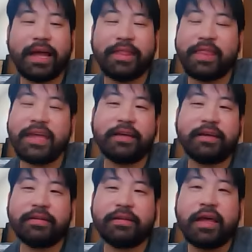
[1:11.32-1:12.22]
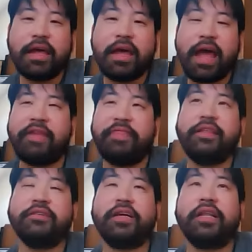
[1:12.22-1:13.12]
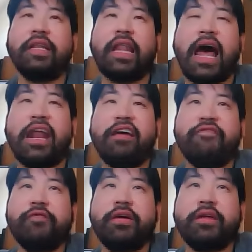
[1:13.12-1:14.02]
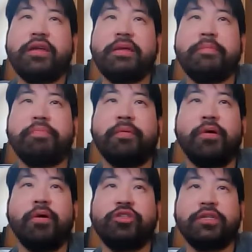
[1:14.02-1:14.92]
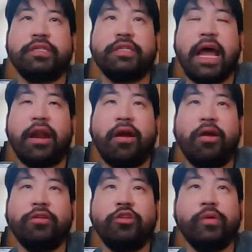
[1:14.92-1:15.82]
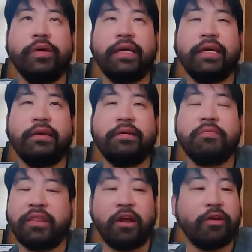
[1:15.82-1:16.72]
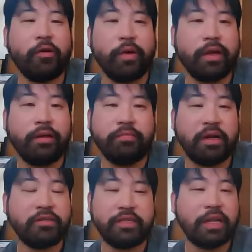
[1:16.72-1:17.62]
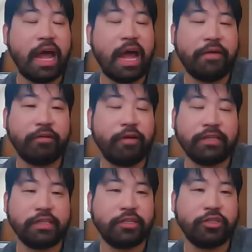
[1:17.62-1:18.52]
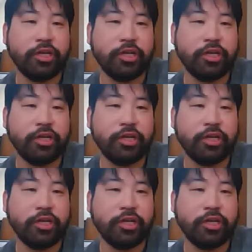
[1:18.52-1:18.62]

think there's a lot of promotions that are doing what they're doing. They're still having wrestling shows.